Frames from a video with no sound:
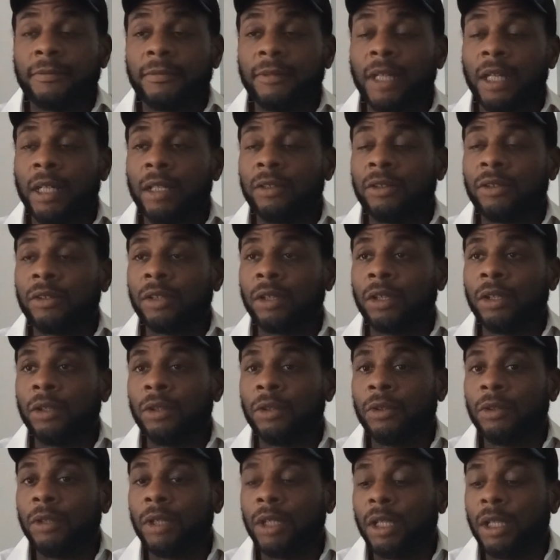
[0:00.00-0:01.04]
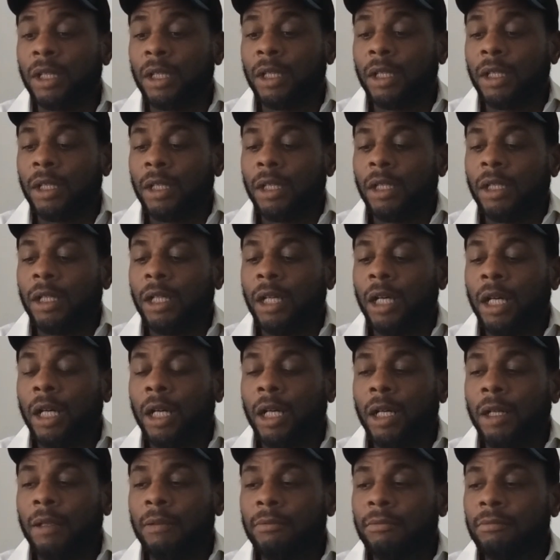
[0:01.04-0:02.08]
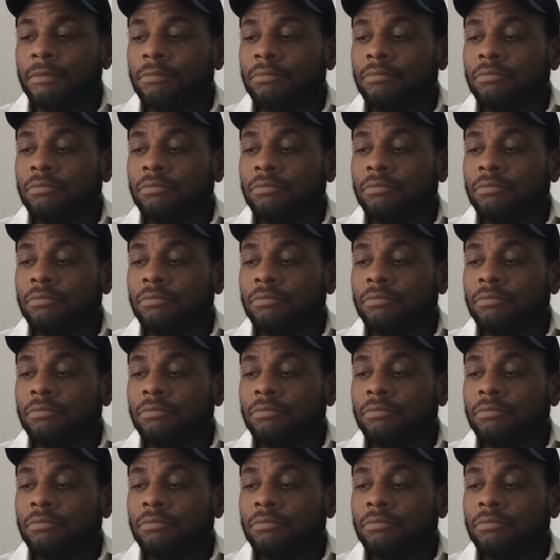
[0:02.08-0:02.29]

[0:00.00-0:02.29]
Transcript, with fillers: And so, um,